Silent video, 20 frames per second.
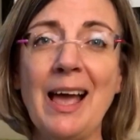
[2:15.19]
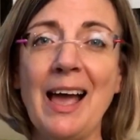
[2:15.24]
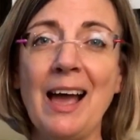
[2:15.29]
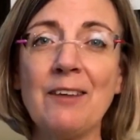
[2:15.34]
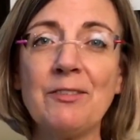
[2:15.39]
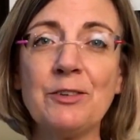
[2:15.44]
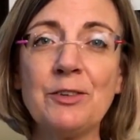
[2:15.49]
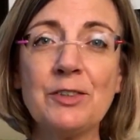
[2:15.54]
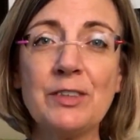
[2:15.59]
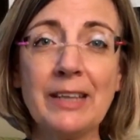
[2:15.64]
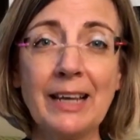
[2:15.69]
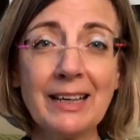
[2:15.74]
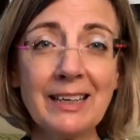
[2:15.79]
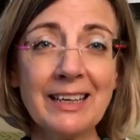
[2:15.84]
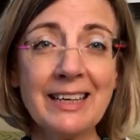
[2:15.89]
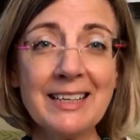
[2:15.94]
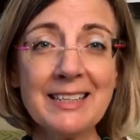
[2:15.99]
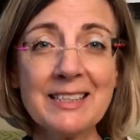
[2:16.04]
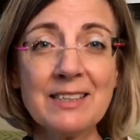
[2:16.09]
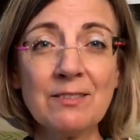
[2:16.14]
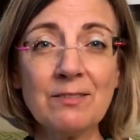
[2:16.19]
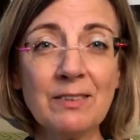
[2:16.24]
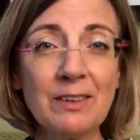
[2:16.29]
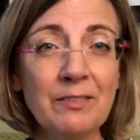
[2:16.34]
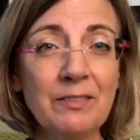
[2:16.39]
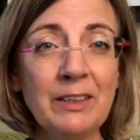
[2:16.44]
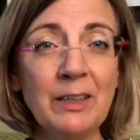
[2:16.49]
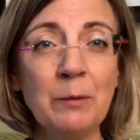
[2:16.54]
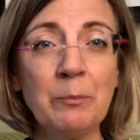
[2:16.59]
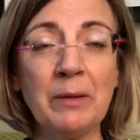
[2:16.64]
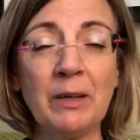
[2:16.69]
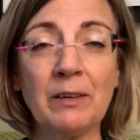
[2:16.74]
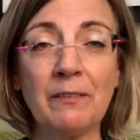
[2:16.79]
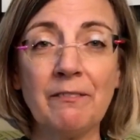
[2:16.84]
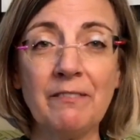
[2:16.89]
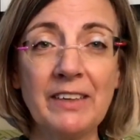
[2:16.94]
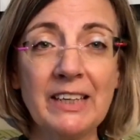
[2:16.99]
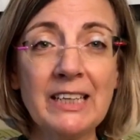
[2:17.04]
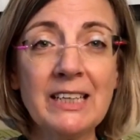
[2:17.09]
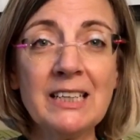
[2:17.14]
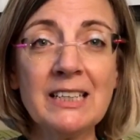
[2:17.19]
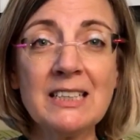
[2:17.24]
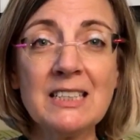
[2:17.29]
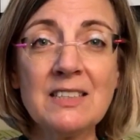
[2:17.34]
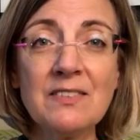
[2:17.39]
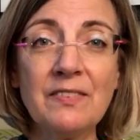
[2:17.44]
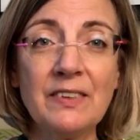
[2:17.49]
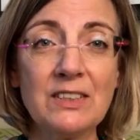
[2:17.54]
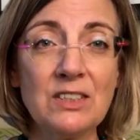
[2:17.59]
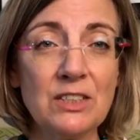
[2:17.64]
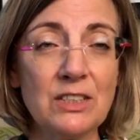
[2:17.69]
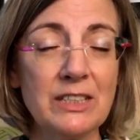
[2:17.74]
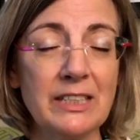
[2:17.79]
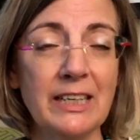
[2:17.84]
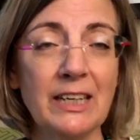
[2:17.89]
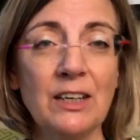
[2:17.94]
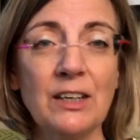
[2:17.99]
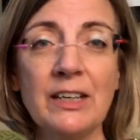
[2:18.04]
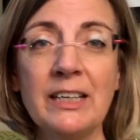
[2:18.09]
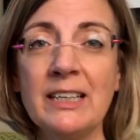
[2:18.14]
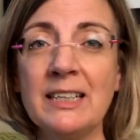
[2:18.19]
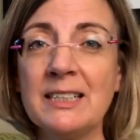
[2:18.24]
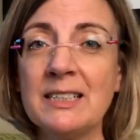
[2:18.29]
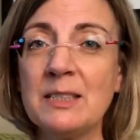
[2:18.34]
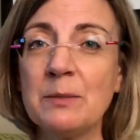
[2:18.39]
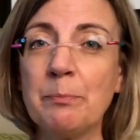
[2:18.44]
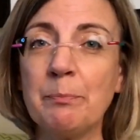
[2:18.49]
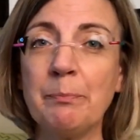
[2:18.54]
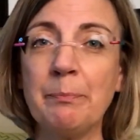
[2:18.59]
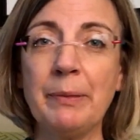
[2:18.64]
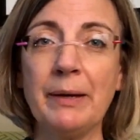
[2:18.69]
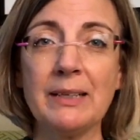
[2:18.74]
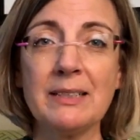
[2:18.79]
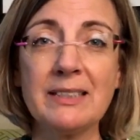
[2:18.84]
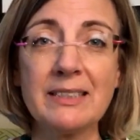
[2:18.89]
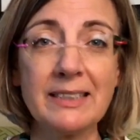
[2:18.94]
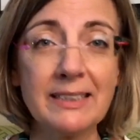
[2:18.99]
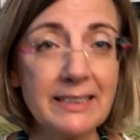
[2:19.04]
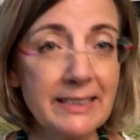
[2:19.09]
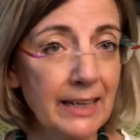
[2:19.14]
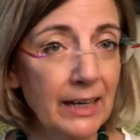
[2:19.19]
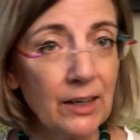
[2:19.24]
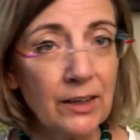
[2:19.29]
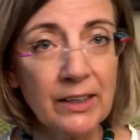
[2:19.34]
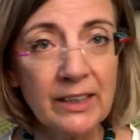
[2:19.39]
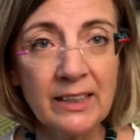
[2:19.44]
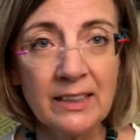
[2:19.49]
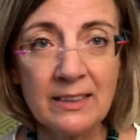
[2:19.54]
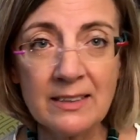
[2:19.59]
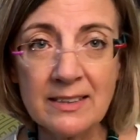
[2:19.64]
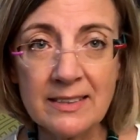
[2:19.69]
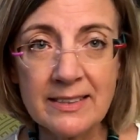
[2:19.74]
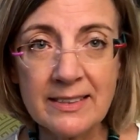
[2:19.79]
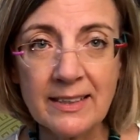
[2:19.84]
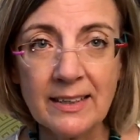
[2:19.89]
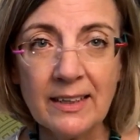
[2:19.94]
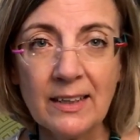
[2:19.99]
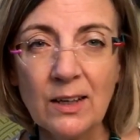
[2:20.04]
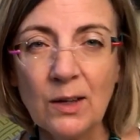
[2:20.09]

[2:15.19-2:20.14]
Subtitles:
After decades of living among vegans, vegetarians, pescatarians.